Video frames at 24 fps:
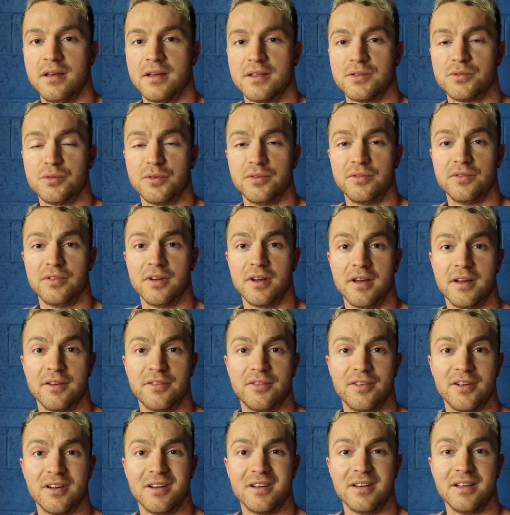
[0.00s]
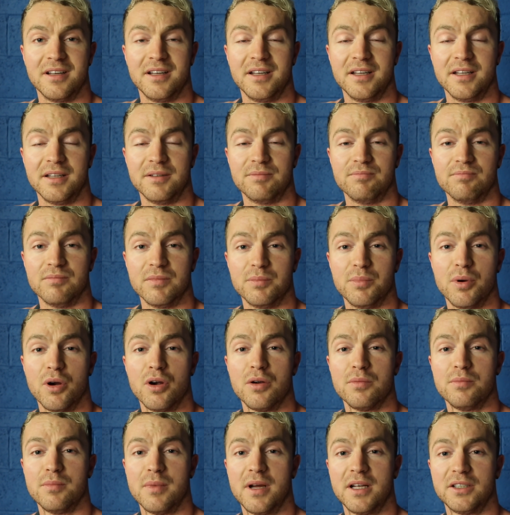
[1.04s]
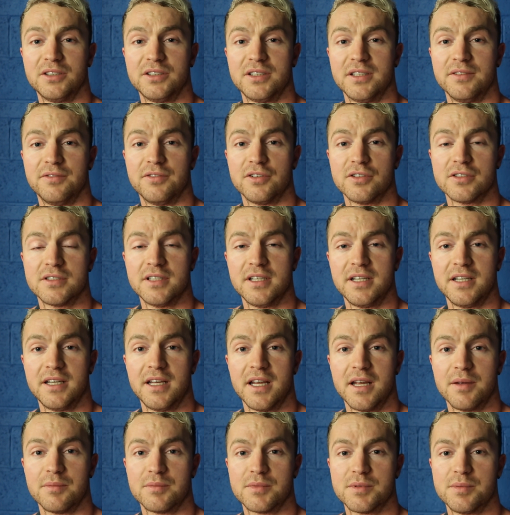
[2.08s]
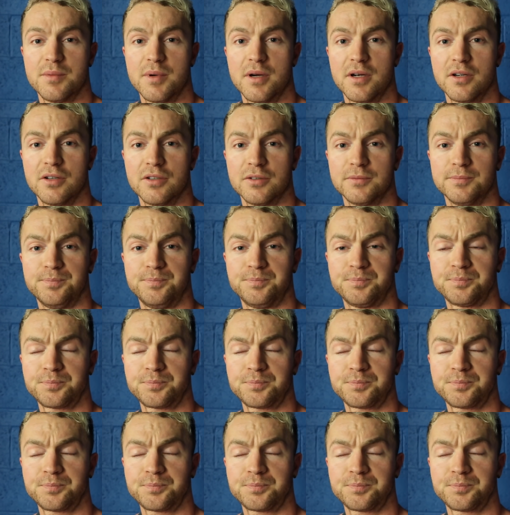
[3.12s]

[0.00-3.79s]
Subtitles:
So we've a fairly important match, the first league game tomorrow.